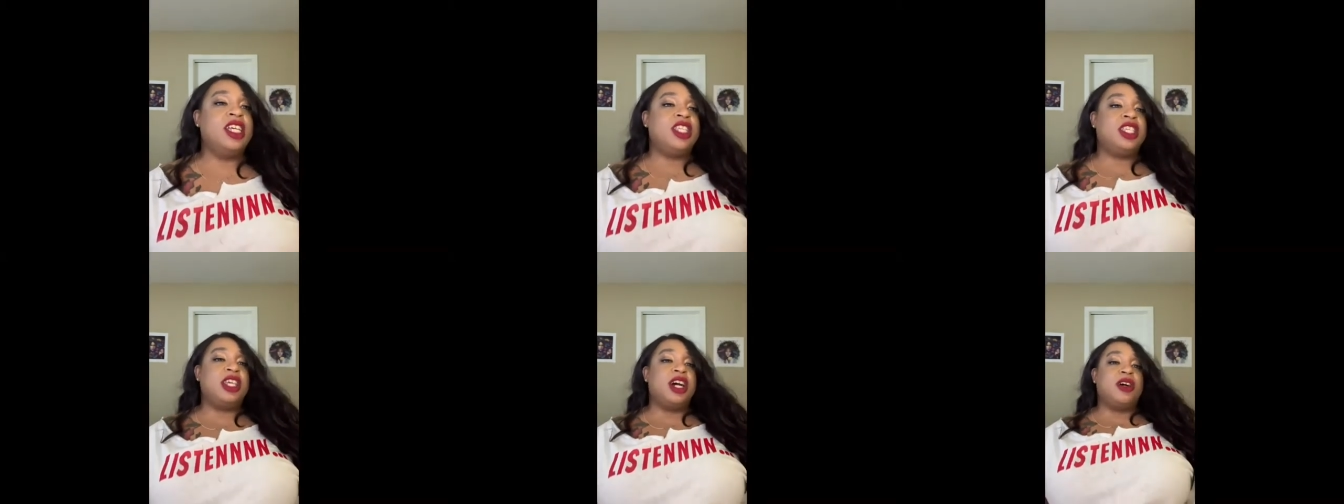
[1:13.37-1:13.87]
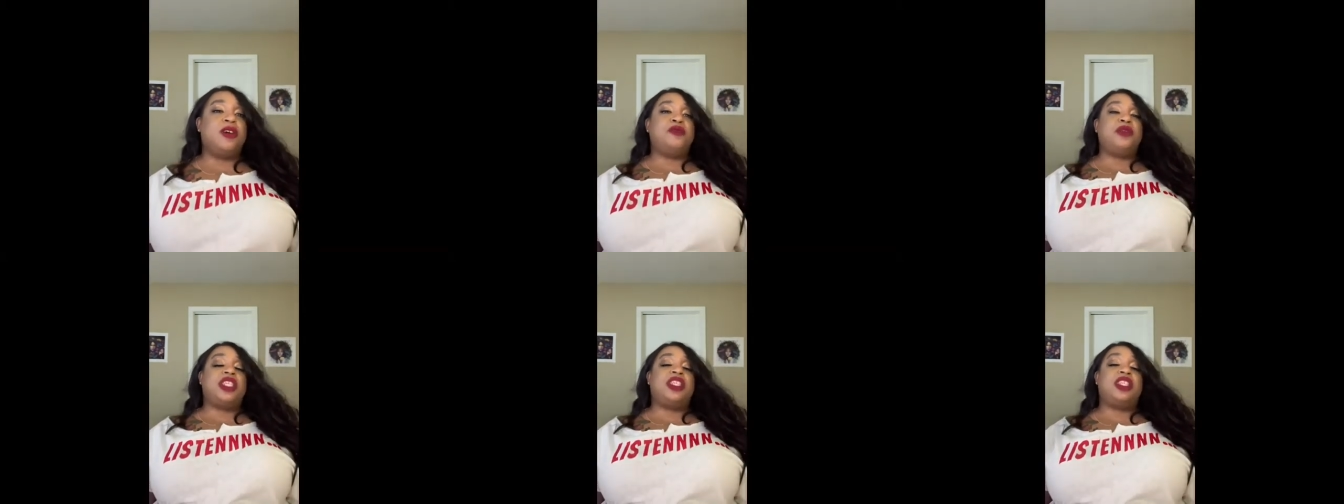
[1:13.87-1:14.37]
So
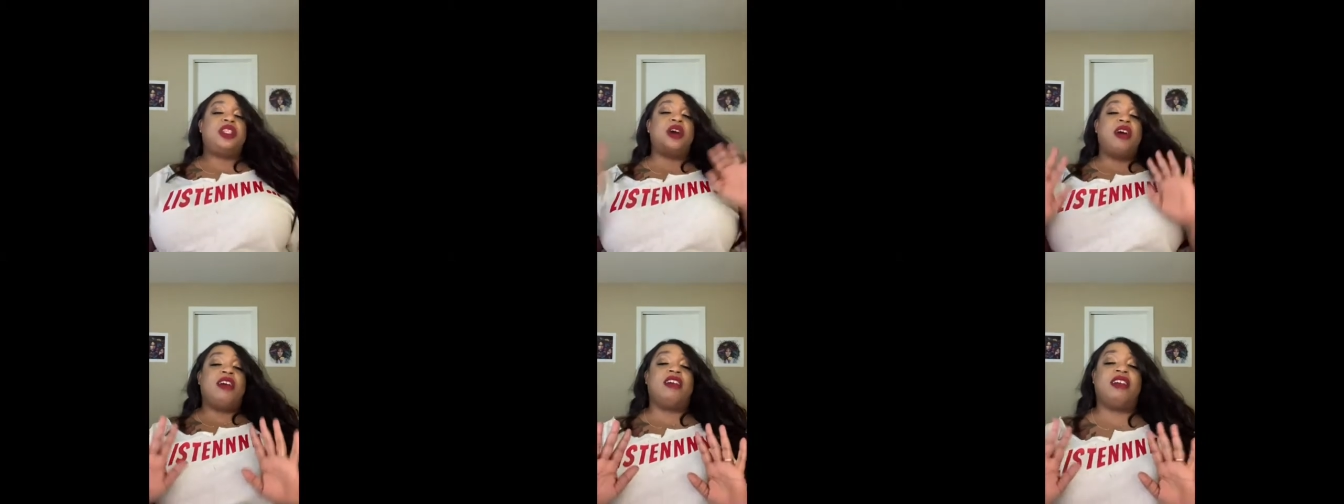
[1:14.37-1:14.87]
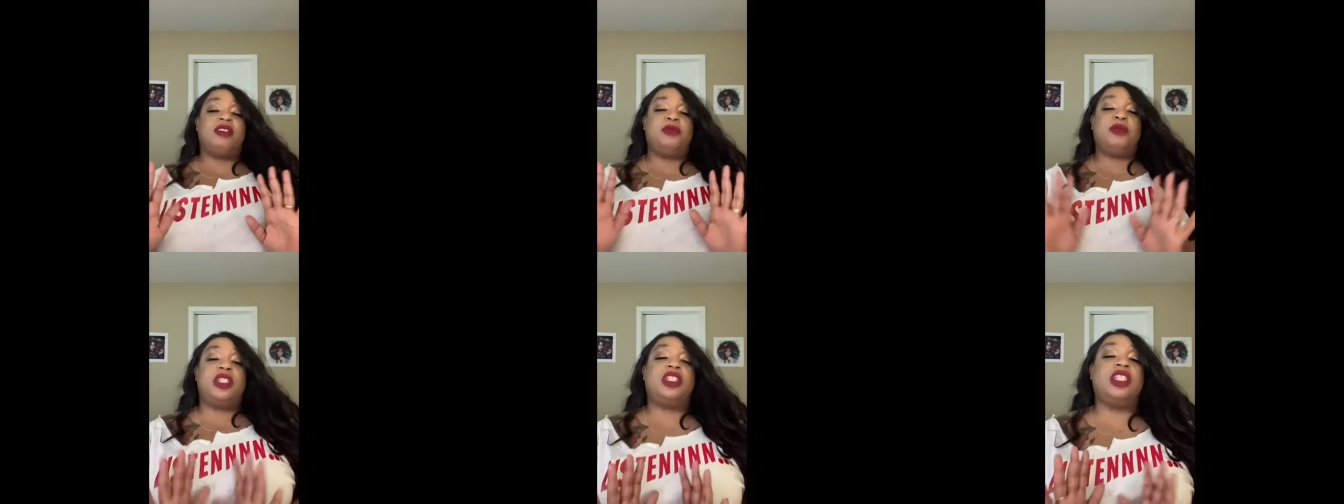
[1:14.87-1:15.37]
we start
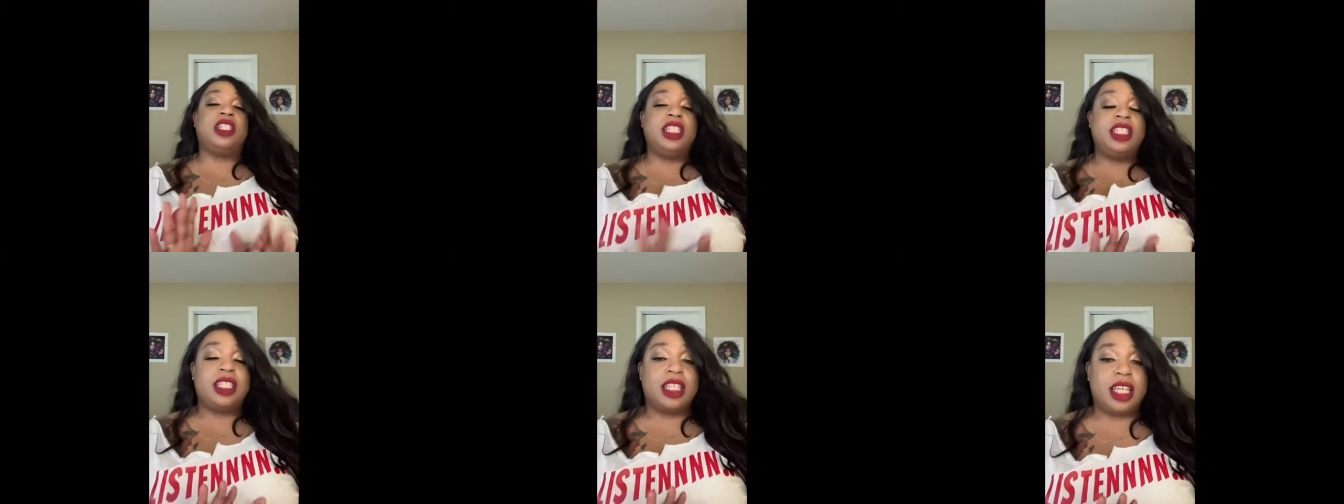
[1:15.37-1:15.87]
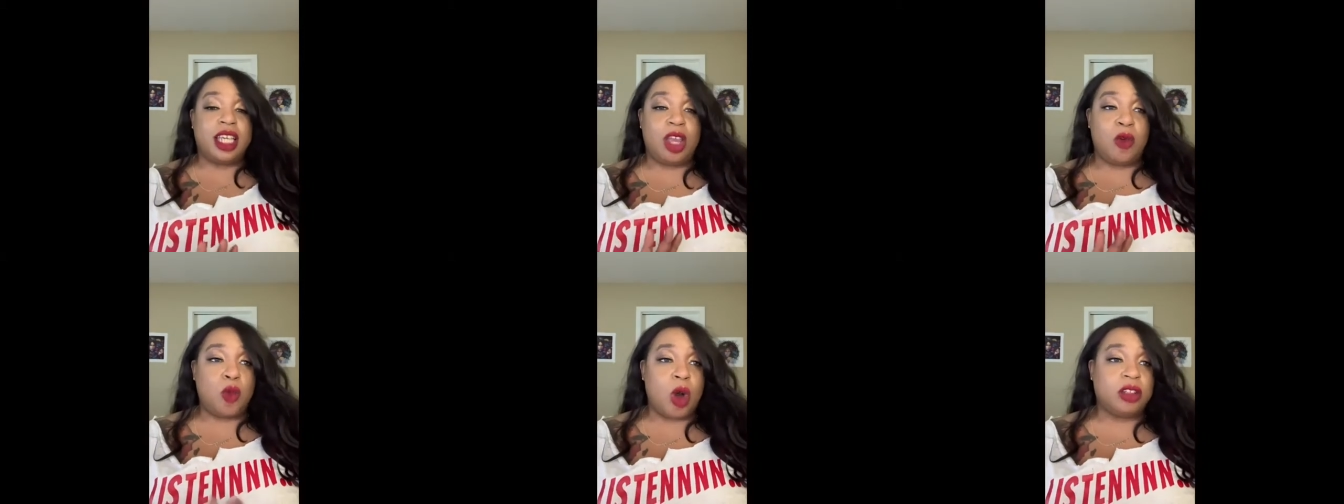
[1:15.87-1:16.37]
with Jaleesa
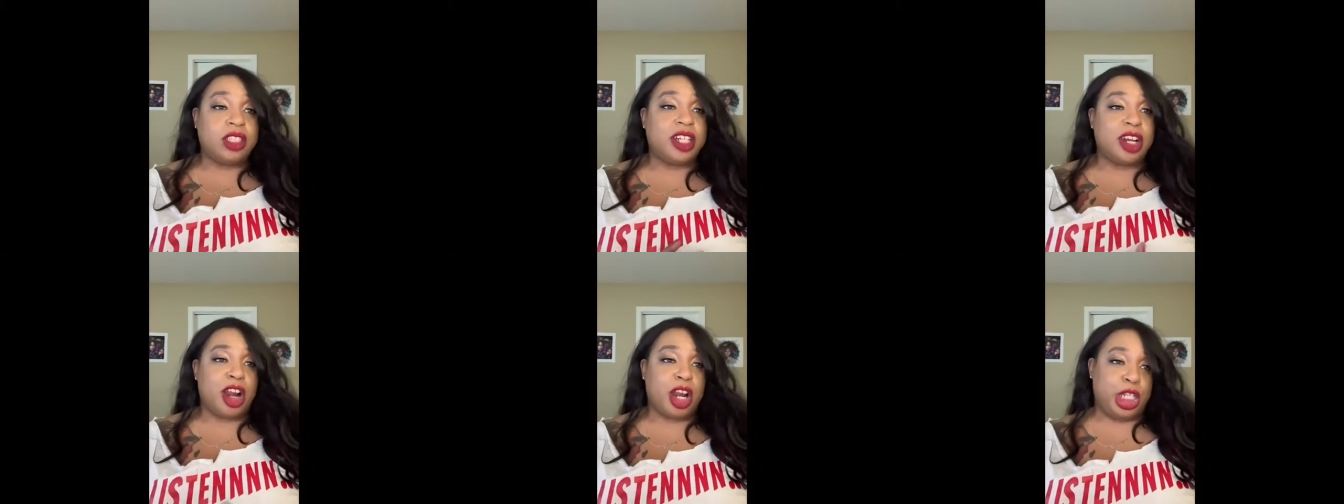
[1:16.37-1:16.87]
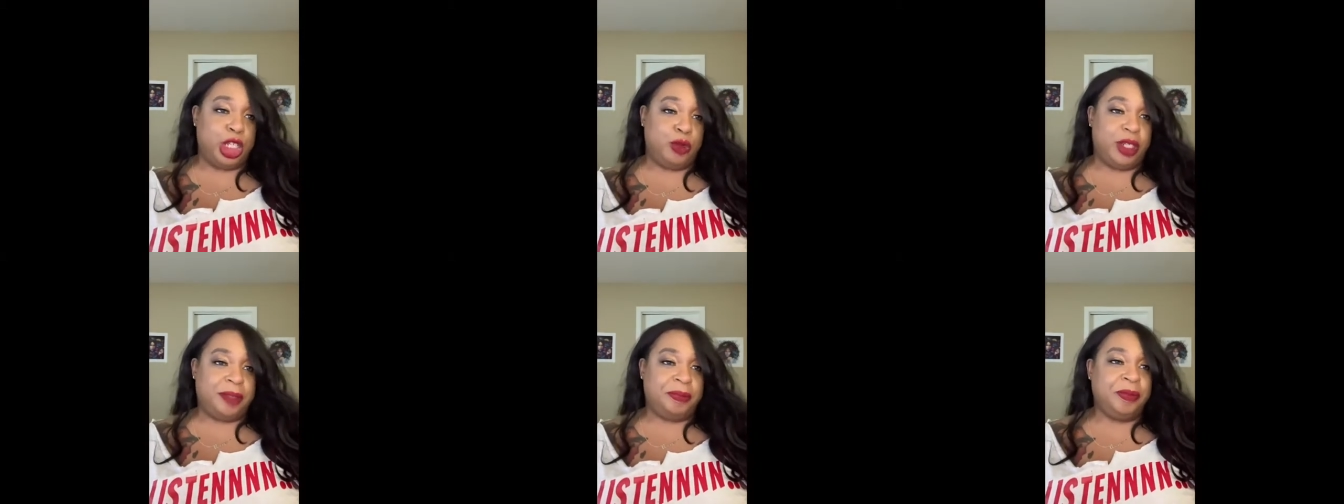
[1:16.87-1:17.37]
and Walter arguing